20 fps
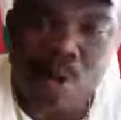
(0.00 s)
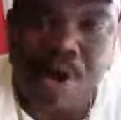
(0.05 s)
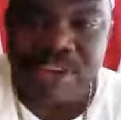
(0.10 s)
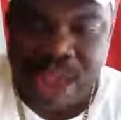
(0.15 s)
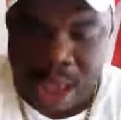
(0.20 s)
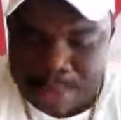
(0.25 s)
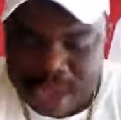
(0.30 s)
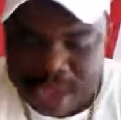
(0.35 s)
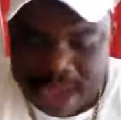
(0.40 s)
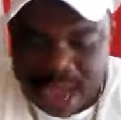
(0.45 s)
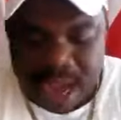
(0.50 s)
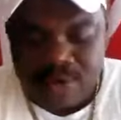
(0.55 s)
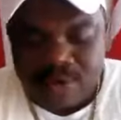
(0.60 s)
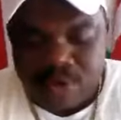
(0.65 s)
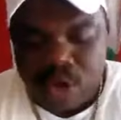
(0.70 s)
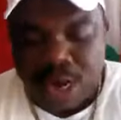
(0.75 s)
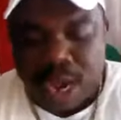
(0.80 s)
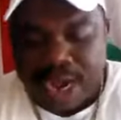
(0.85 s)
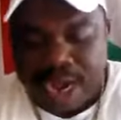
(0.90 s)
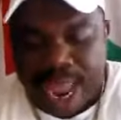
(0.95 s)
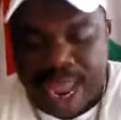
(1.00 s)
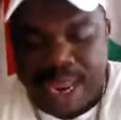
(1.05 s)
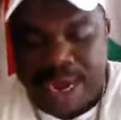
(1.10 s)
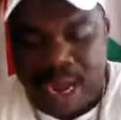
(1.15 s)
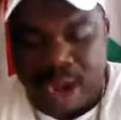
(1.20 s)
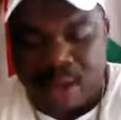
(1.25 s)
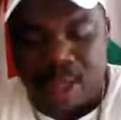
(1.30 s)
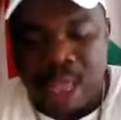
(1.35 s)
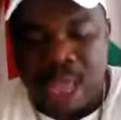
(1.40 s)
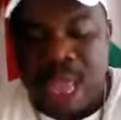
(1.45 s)
wish I'm in California right
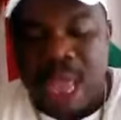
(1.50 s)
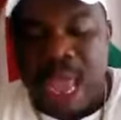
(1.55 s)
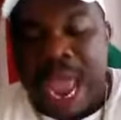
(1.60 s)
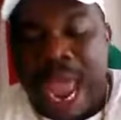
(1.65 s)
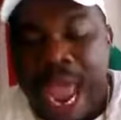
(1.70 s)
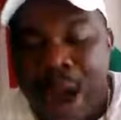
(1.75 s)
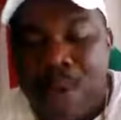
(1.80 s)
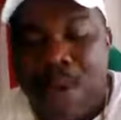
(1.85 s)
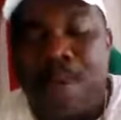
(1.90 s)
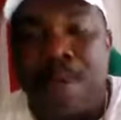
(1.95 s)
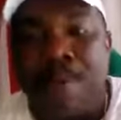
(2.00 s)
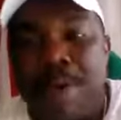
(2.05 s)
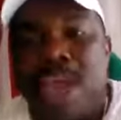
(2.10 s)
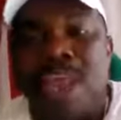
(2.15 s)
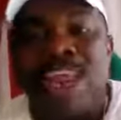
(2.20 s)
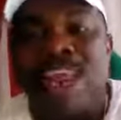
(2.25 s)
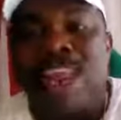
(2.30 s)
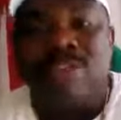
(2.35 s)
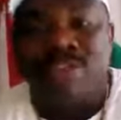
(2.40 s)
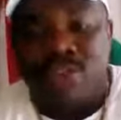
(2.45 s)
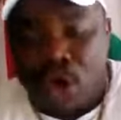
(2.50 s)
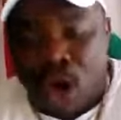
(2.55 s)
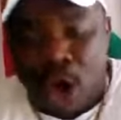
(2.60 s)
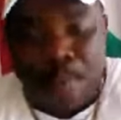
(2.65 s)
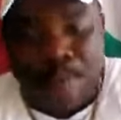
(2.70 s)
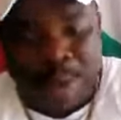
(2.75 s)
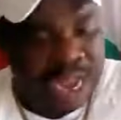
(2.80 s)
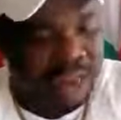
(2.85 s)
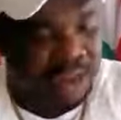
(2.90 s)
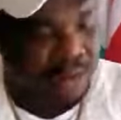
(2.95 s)
now. I will be in his
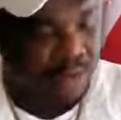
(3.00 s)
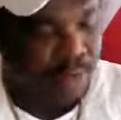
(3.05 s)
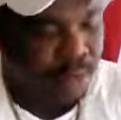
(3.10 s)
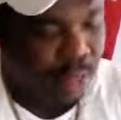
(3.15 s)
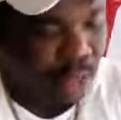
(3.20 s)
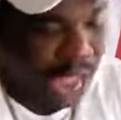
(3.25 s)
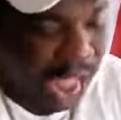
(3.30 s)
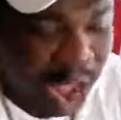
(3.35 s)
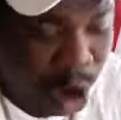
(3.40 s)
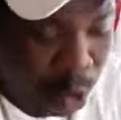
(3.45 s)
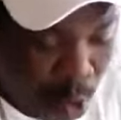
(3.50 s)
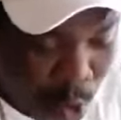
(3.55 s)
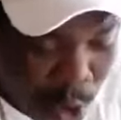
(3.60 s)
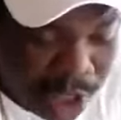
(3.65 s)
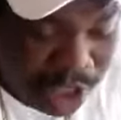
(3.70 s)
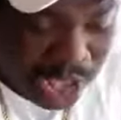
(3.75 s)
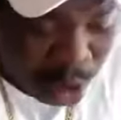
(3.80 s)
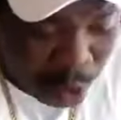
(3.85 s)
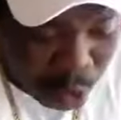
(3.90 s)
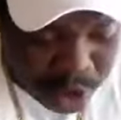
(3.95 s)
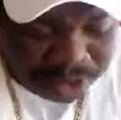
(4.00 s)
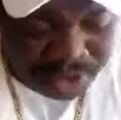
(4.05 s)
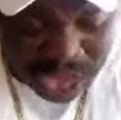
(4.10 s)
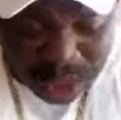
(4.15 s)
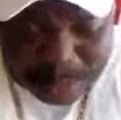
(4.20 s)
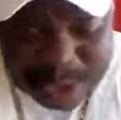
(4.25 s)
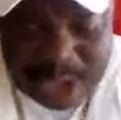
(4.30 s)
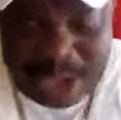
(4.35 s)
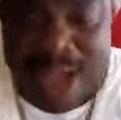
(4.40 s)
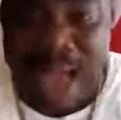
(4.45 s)
company. I wish
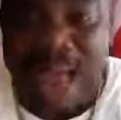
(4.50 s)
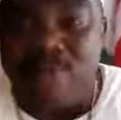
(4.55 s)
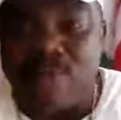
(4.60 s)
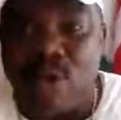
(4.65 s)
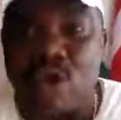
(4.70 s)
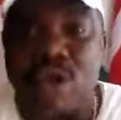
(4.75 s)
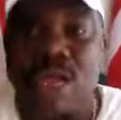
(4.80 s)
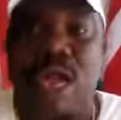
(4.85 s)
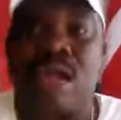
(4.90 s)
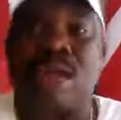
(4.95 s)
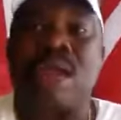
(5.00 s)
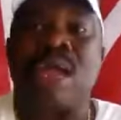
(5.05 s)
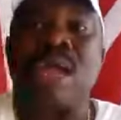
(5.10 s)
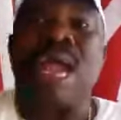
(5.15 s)
I'm in California.